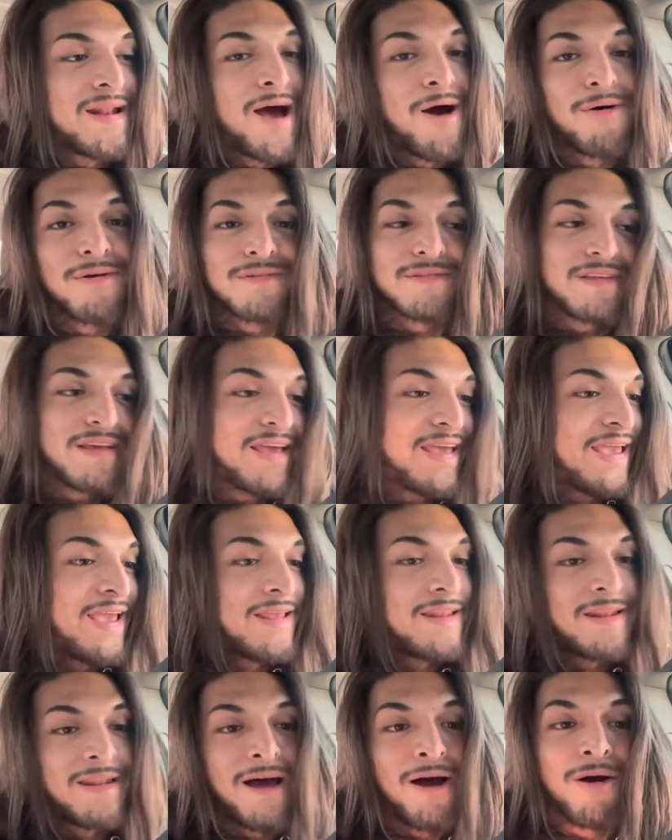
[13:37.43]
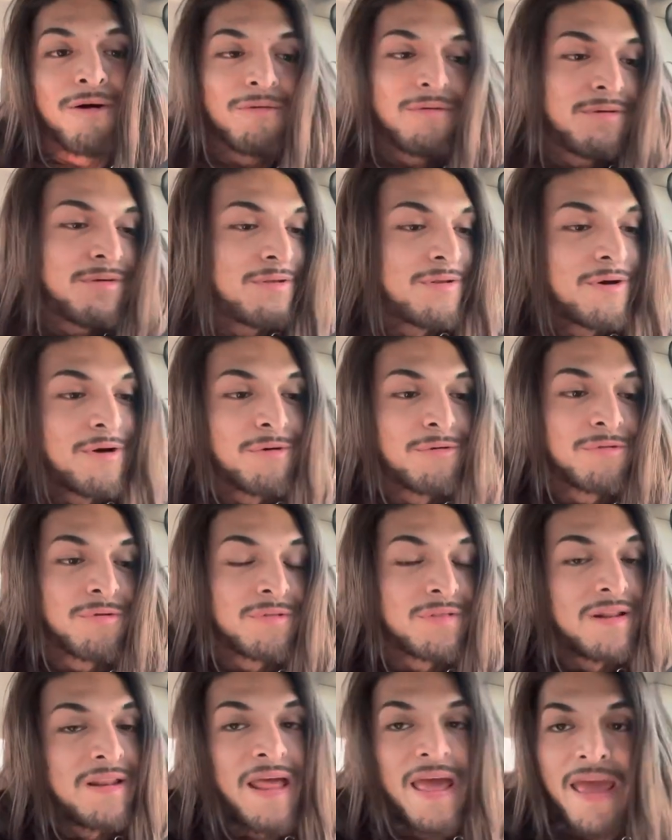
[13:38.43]
I was in and out, you know, through
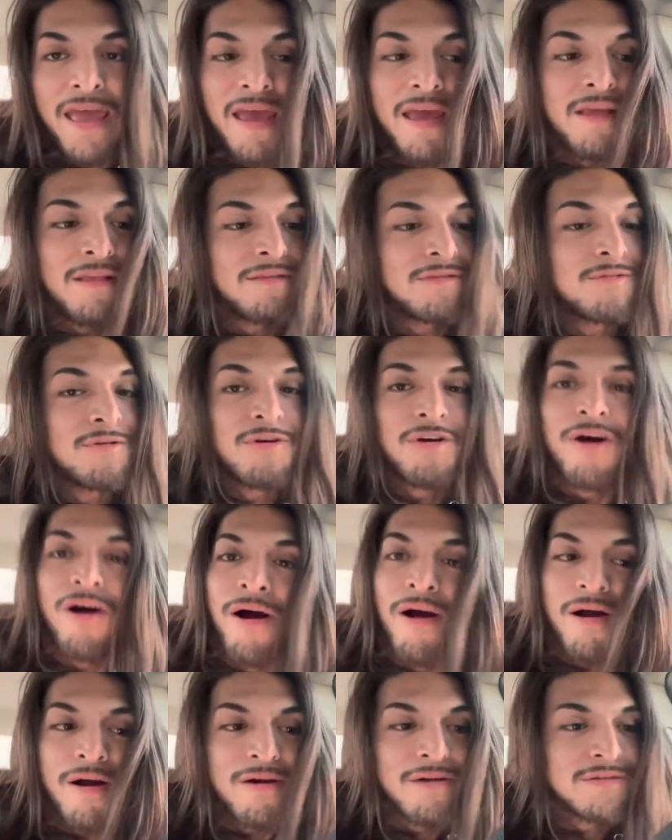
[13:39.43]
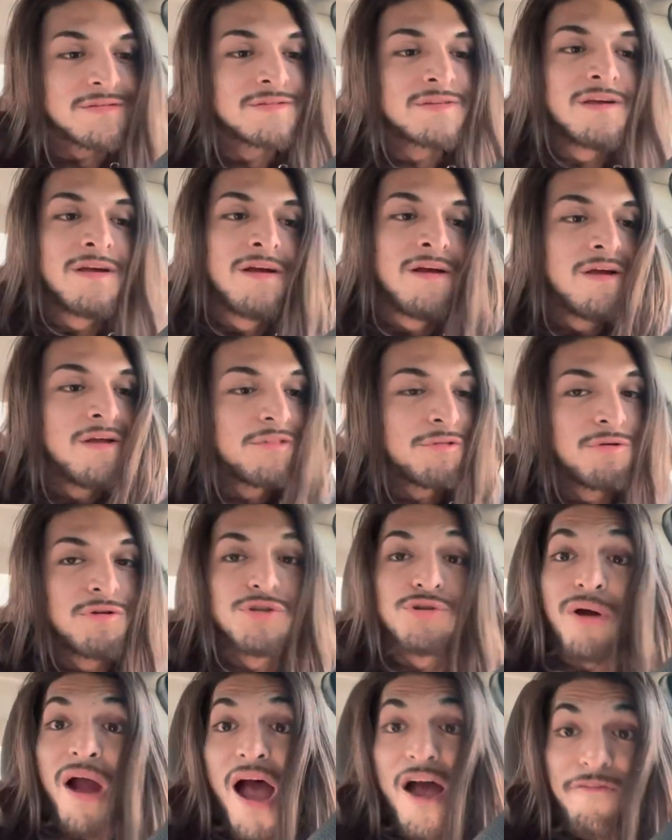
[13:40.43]
the lanes, through cars, through
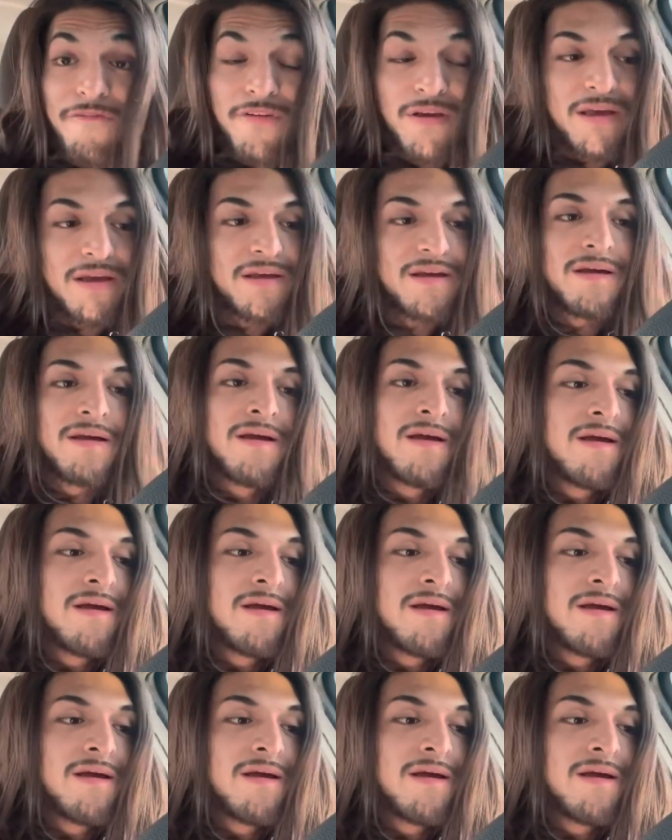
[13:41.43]
traffic.